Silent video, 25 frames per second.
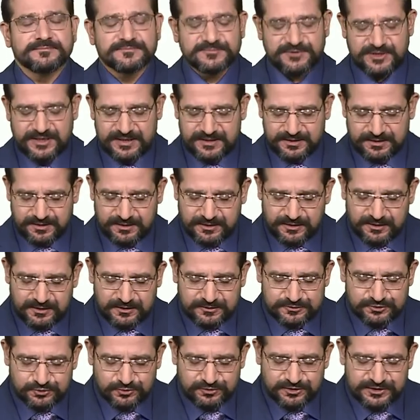right?
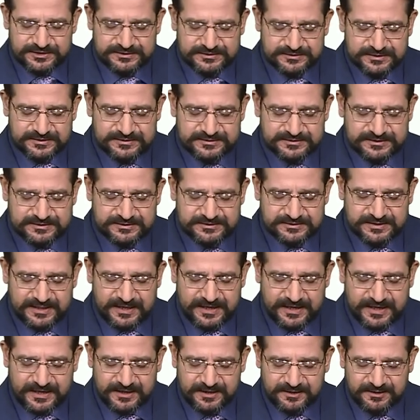So, this
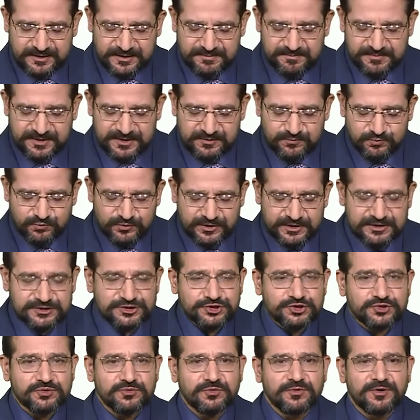istisna agreement would
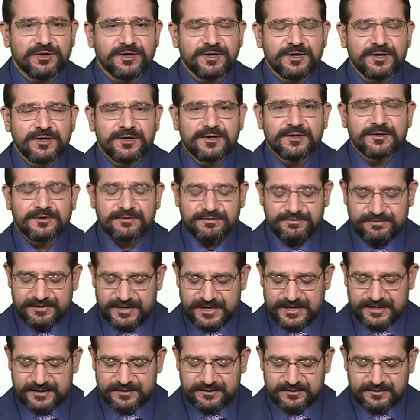ensure
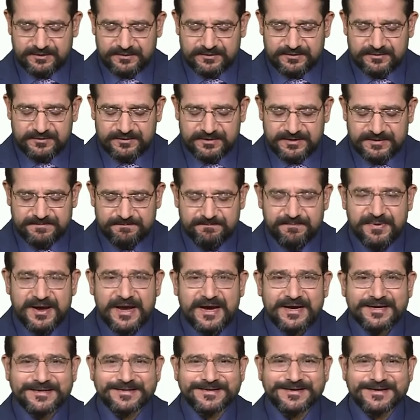that the
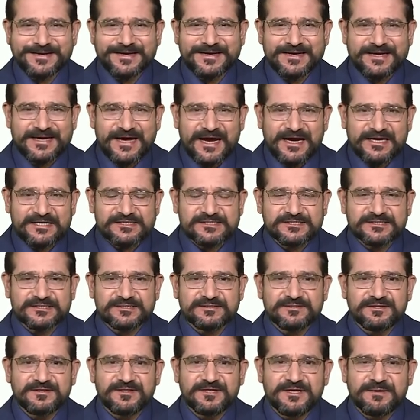bank
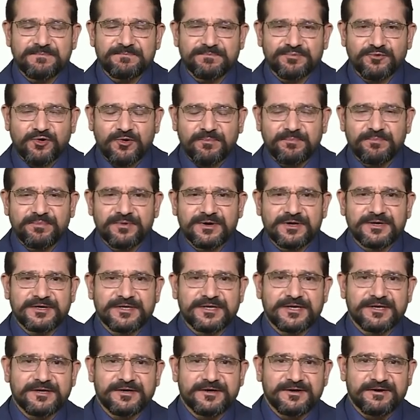gets the
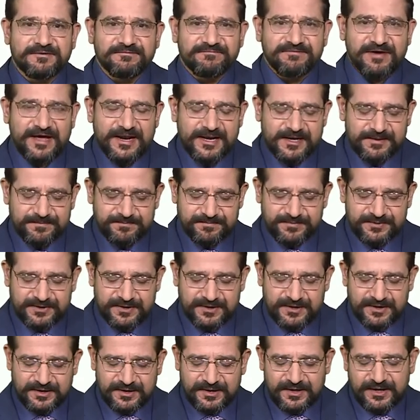property developed
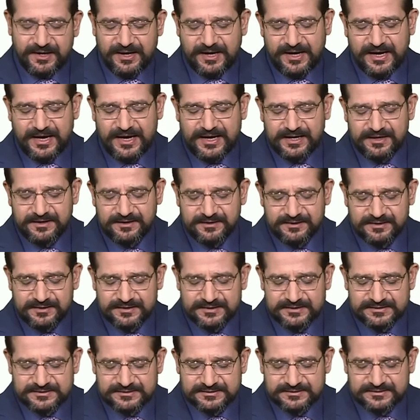and
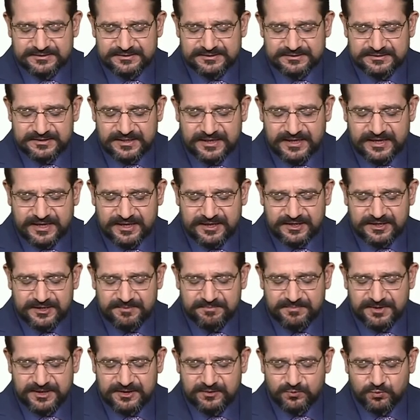istisna
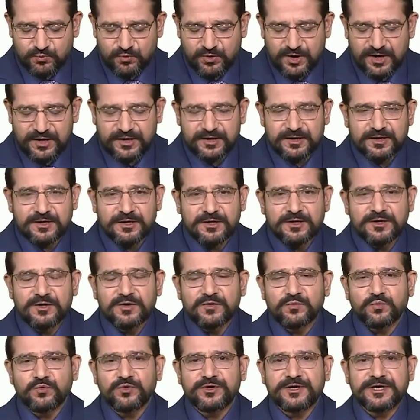agreement 1
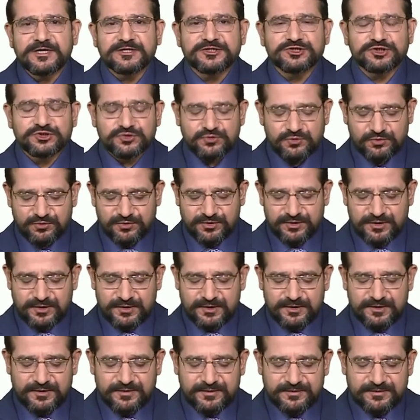would ensure
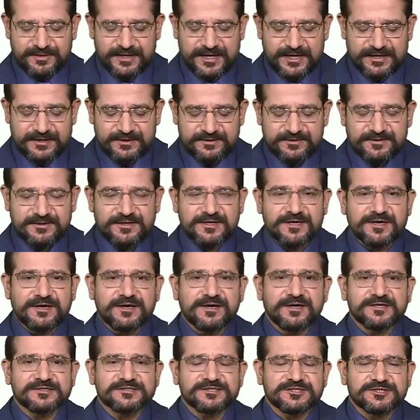that the
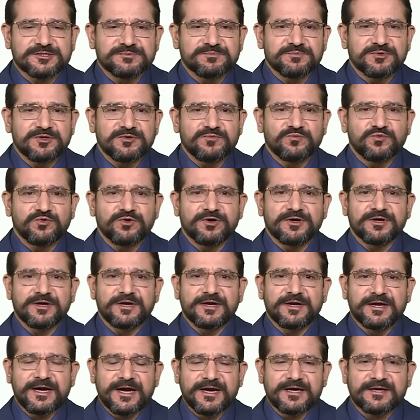customer would
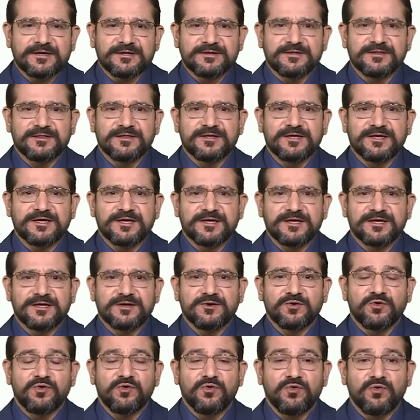get the
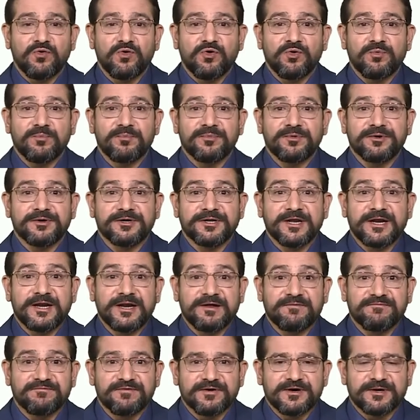home
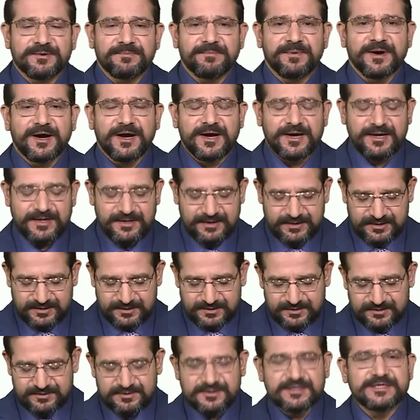delivered by
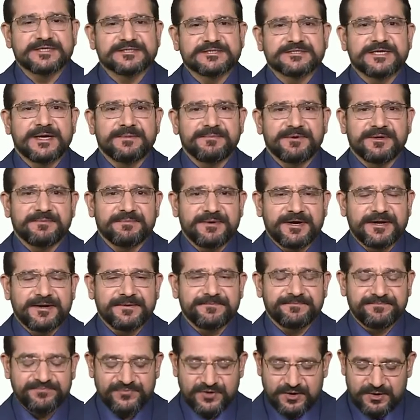the Islamic Bank.
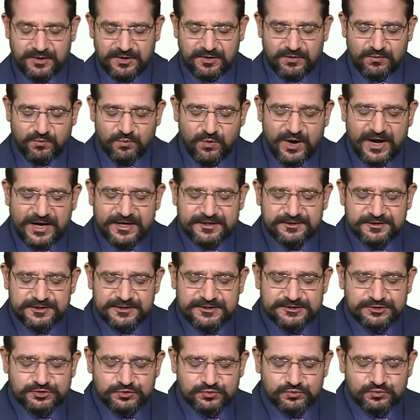Why
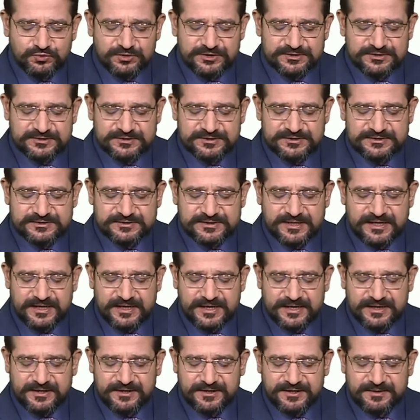these two istisna
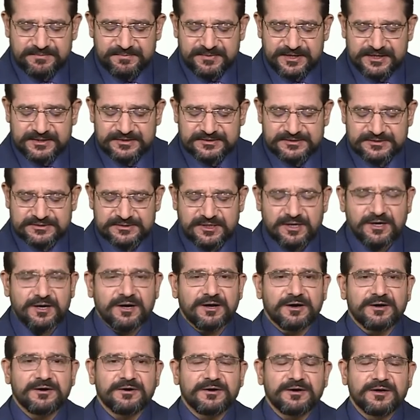agreements
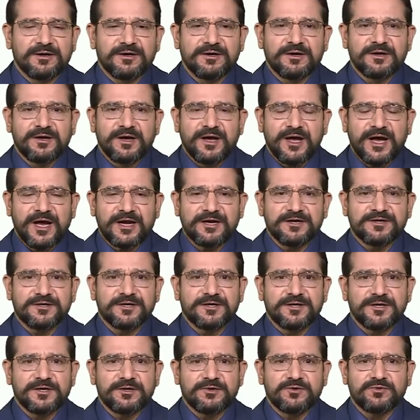are
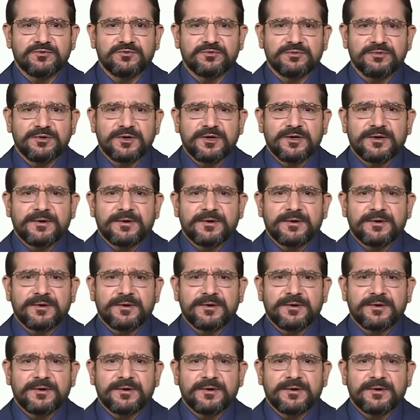entered into?